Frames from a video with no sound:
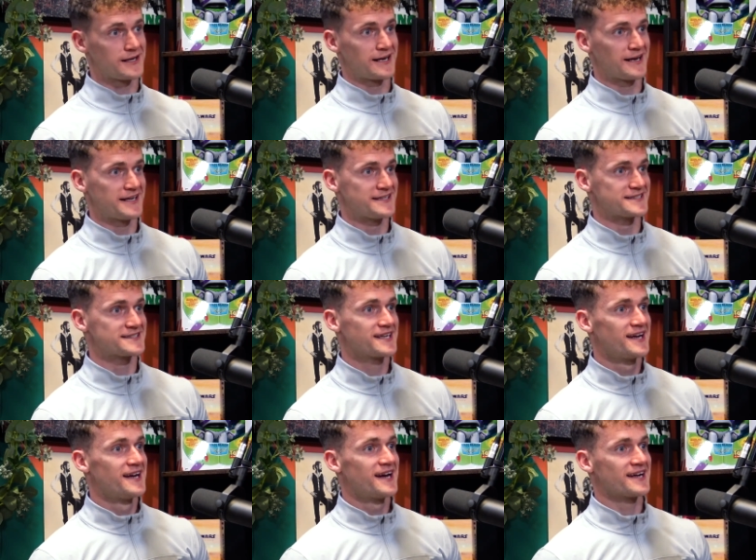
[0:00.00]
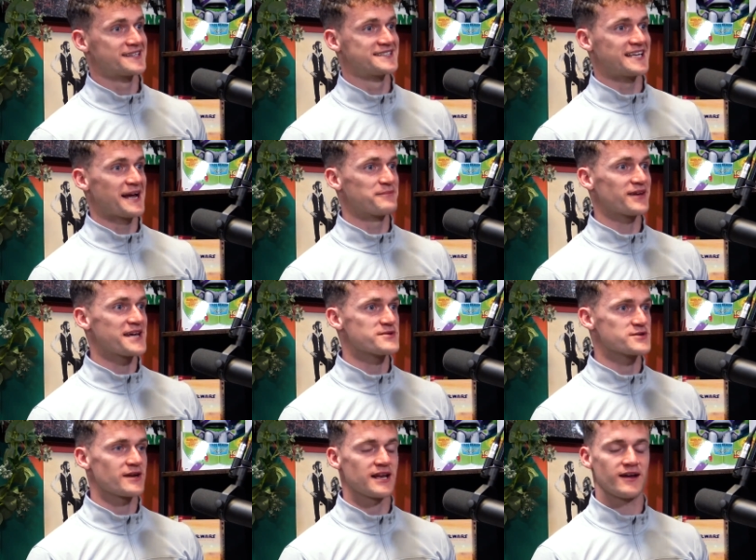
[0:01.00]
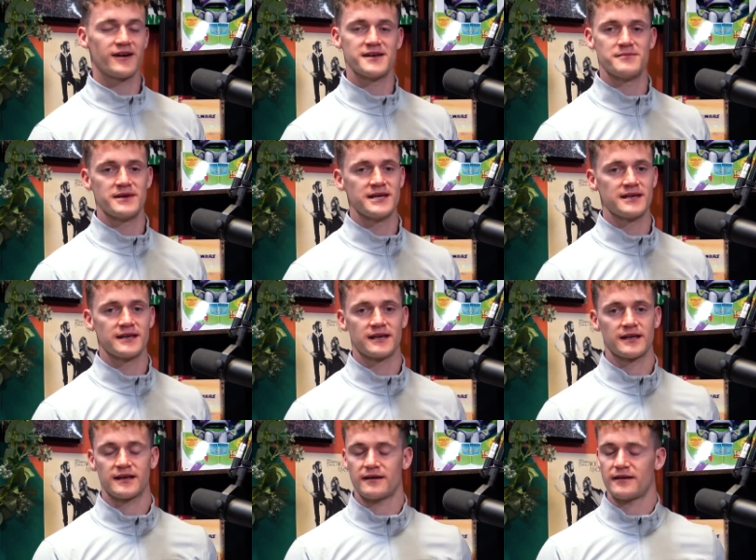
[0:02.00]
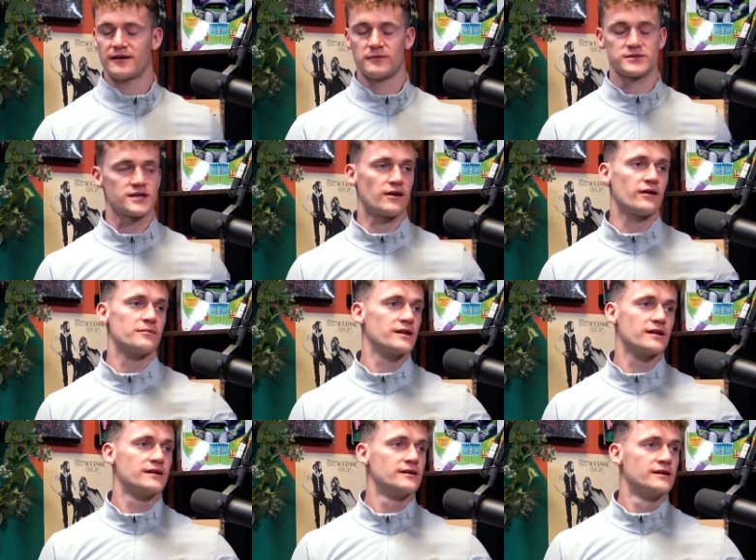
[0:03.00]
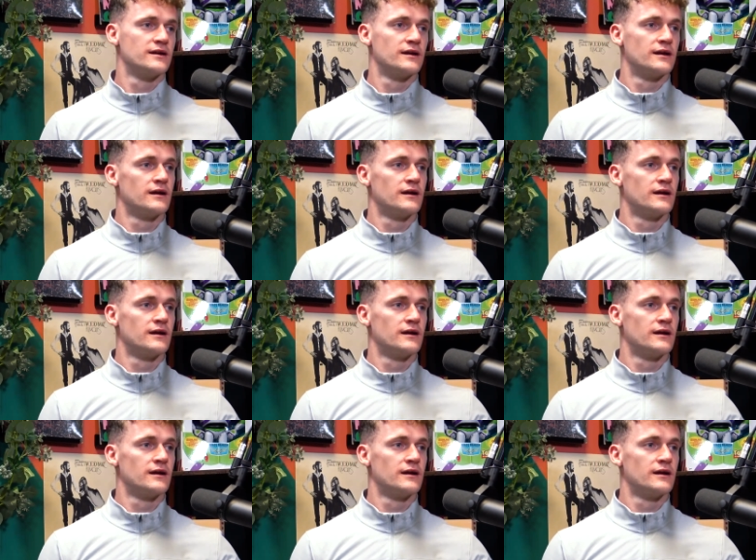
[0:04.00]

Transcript: clients at the same time as well. I mean, it was horrible. What